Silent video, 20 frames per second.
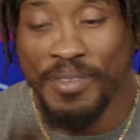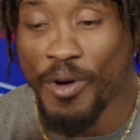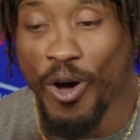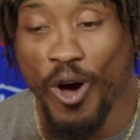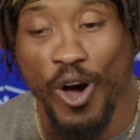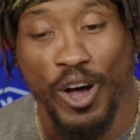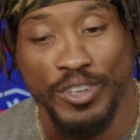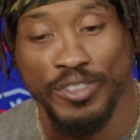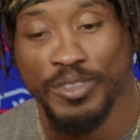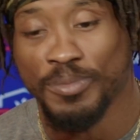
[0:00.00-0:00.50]

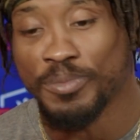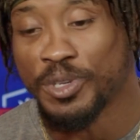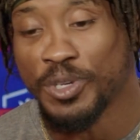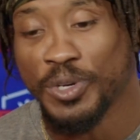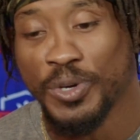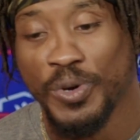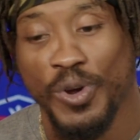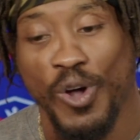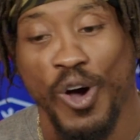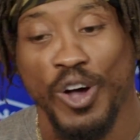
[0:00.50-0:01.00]
Awesome
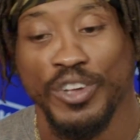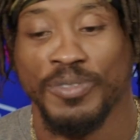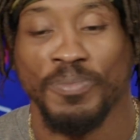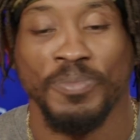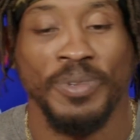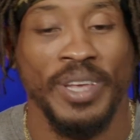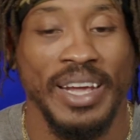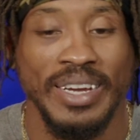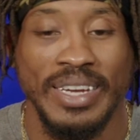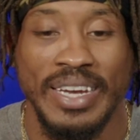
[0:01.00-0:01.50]
dude, awesome
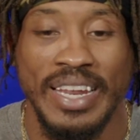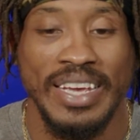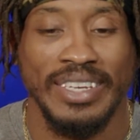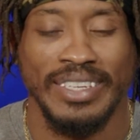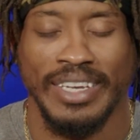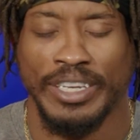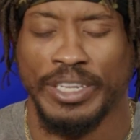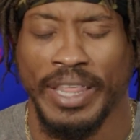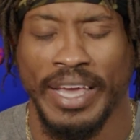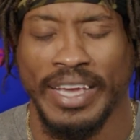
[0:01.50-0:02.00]
techniques.
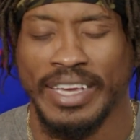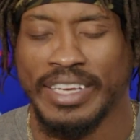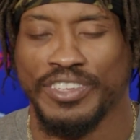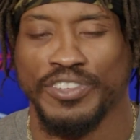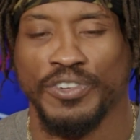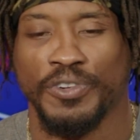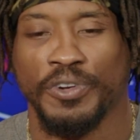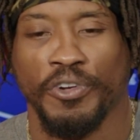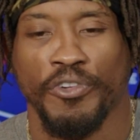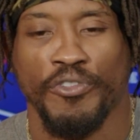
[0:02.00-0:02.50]
I think he's
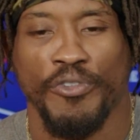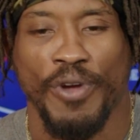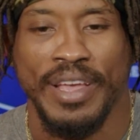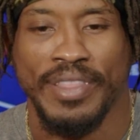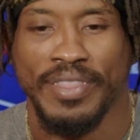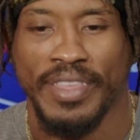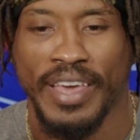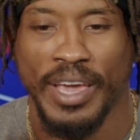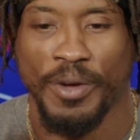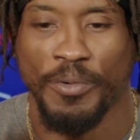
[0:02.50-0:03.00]
doing a great
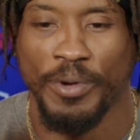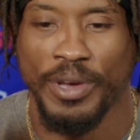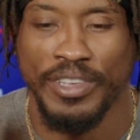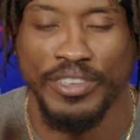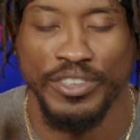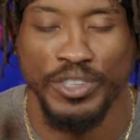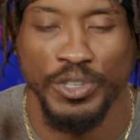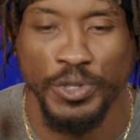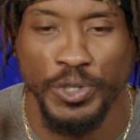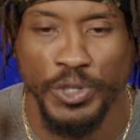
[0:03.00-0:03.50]
thing with
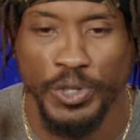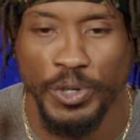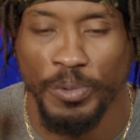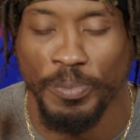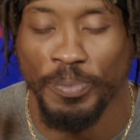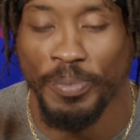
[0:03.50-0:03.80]
his YouTube.